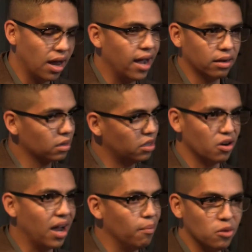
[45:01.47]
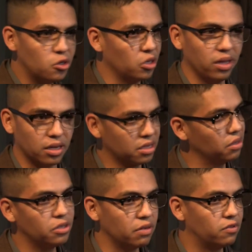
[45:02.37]
not mutually
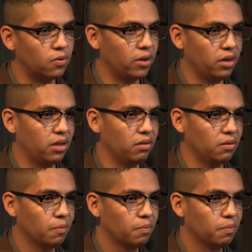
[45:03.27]
exclusive to one another.